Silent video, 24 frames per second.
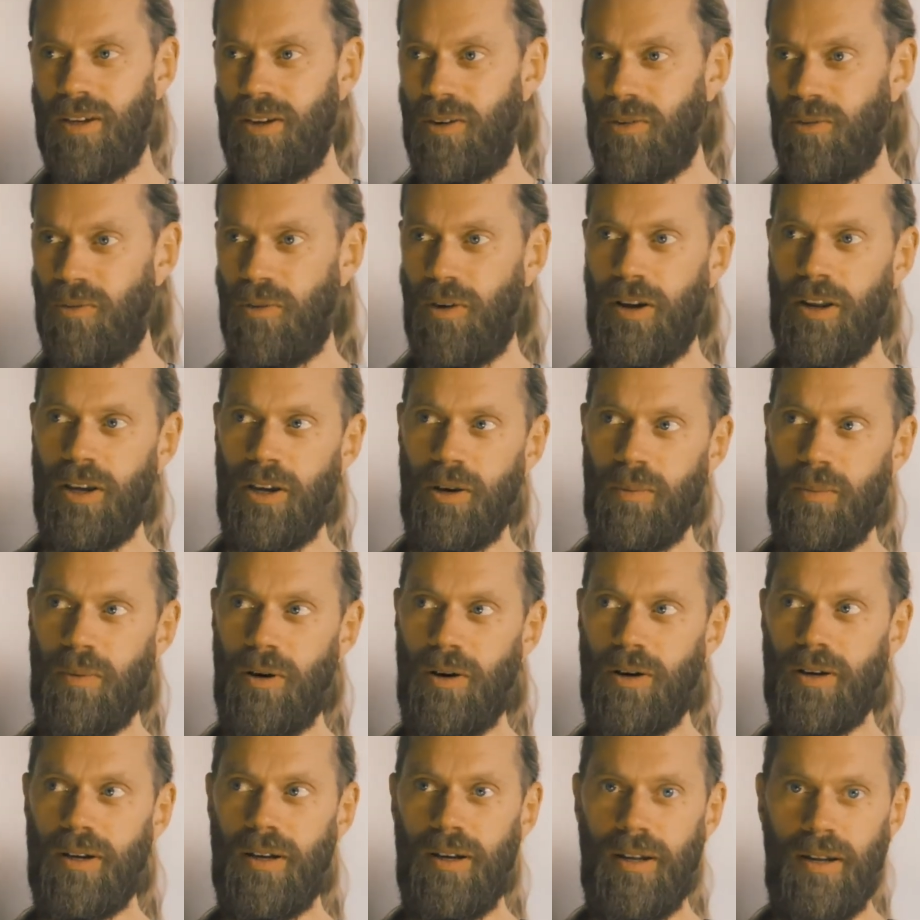Running
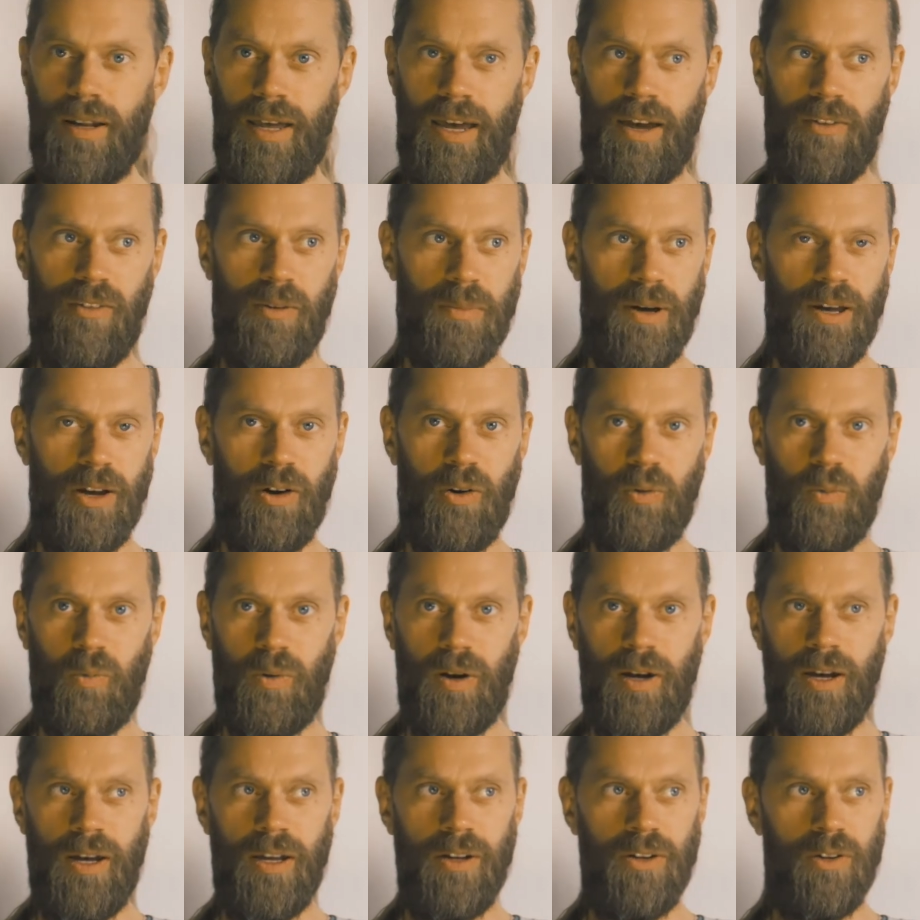amok and having my own
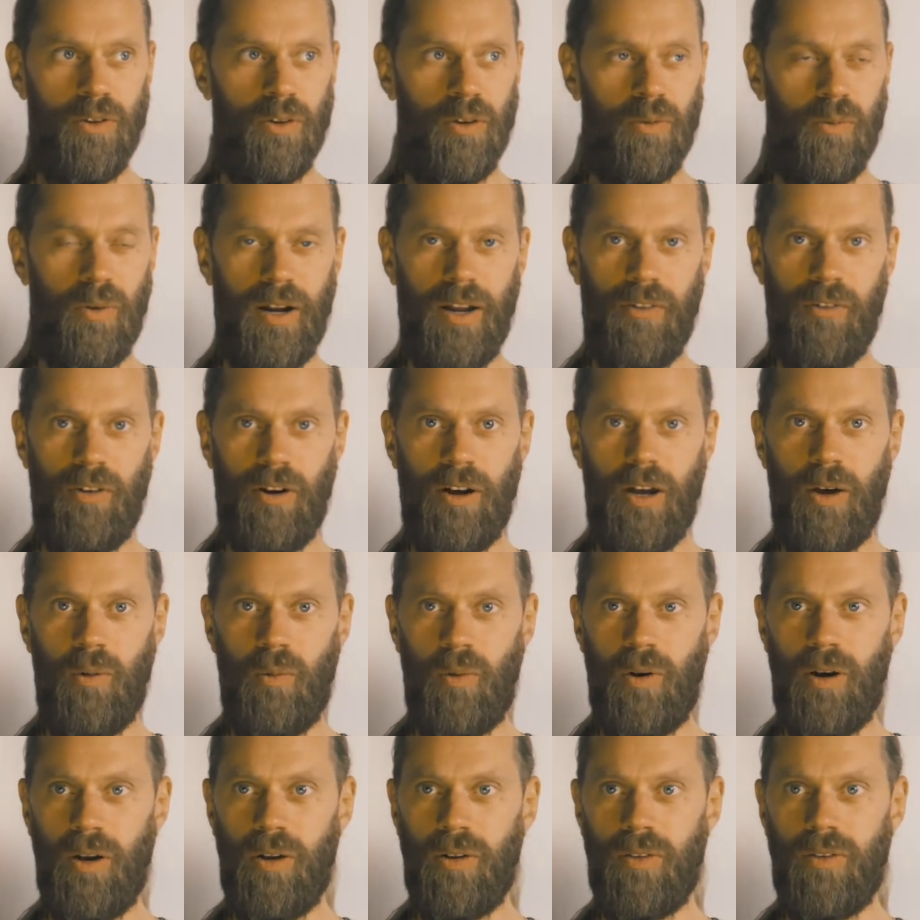way, doing whatever I
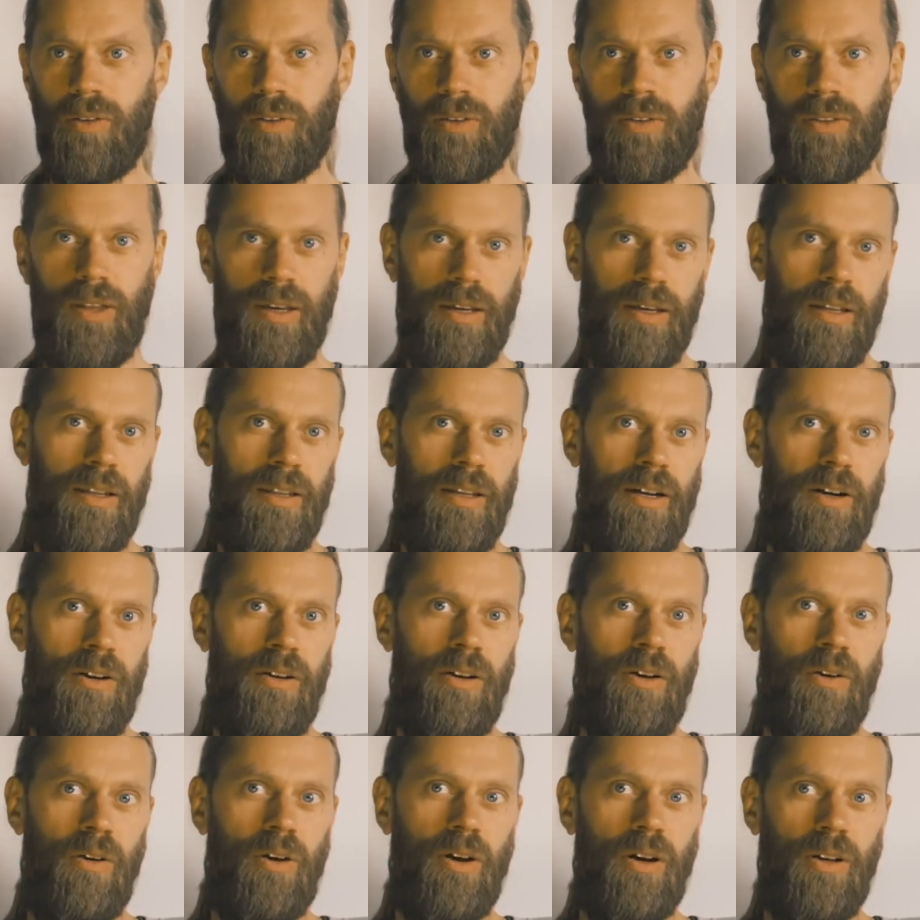want, thinking there are
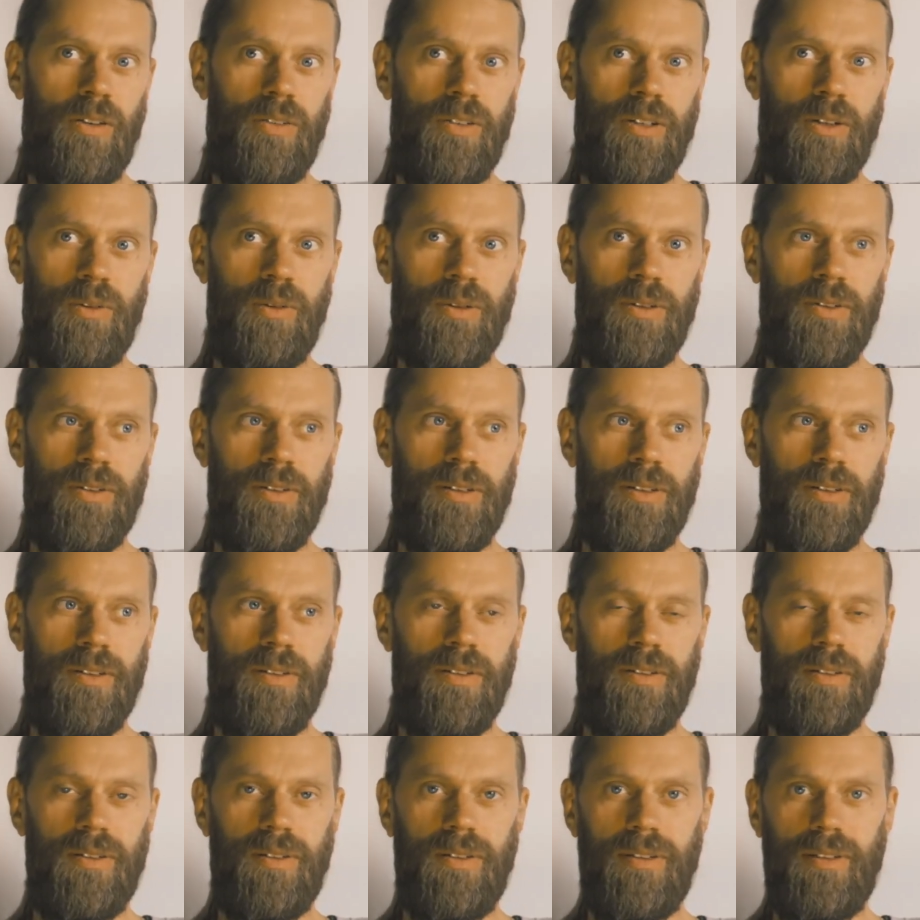no
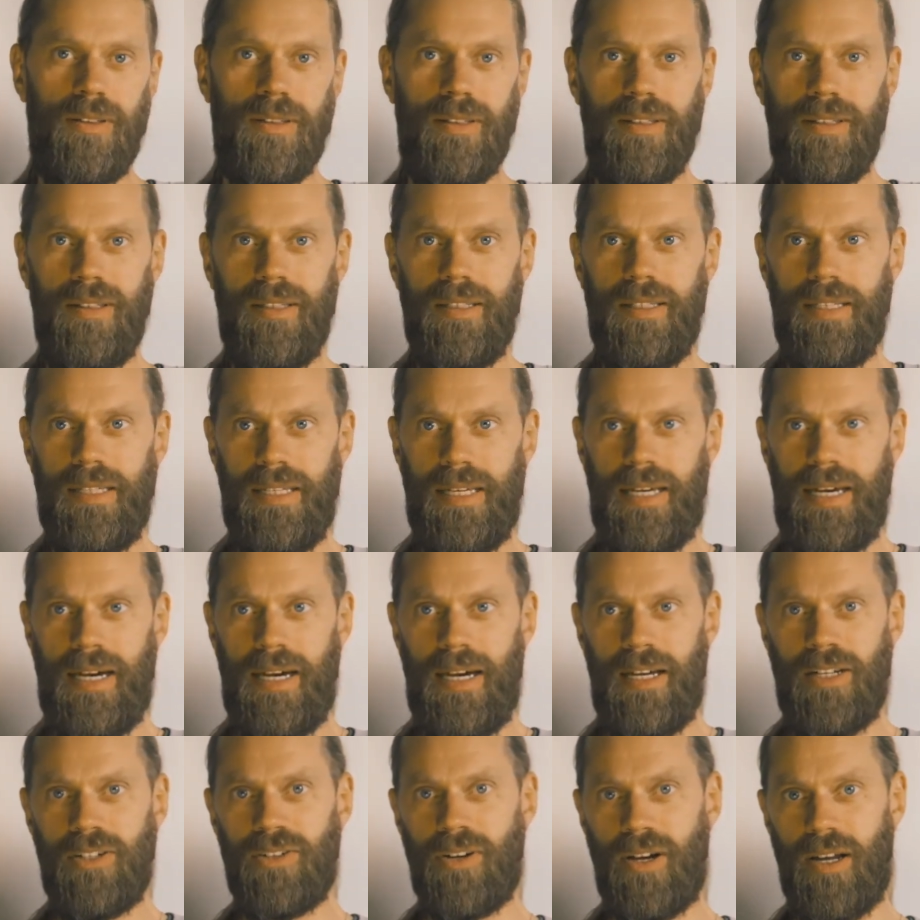consequences.
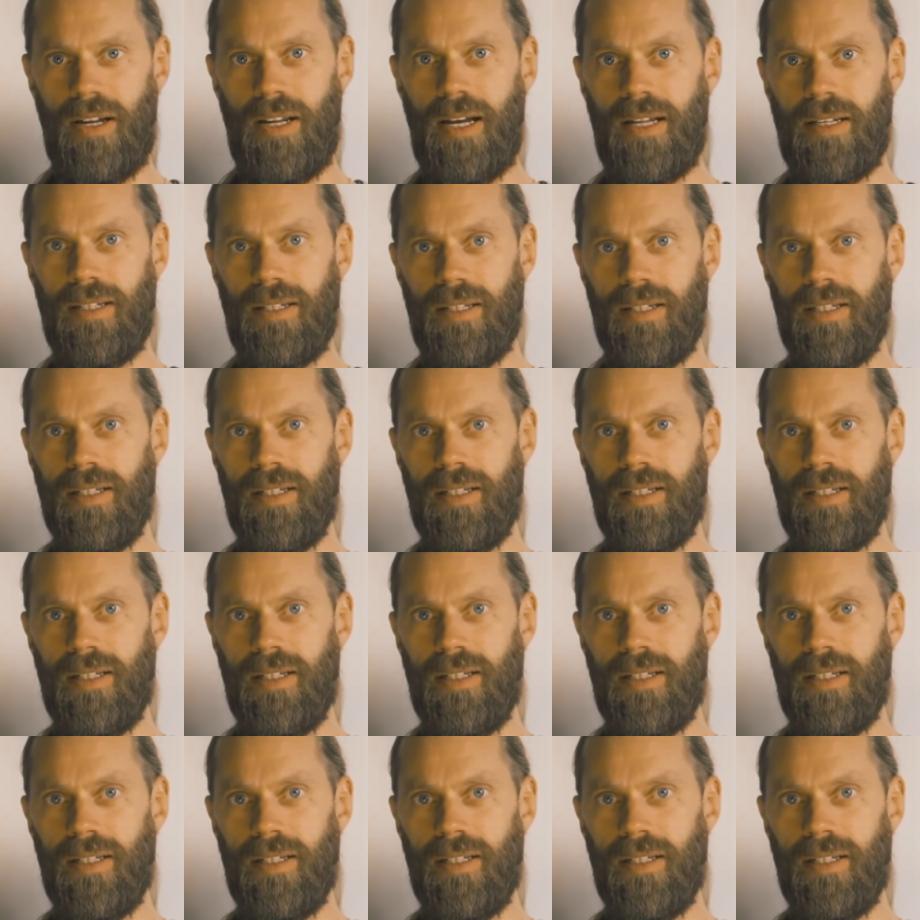Yeah, I tried that.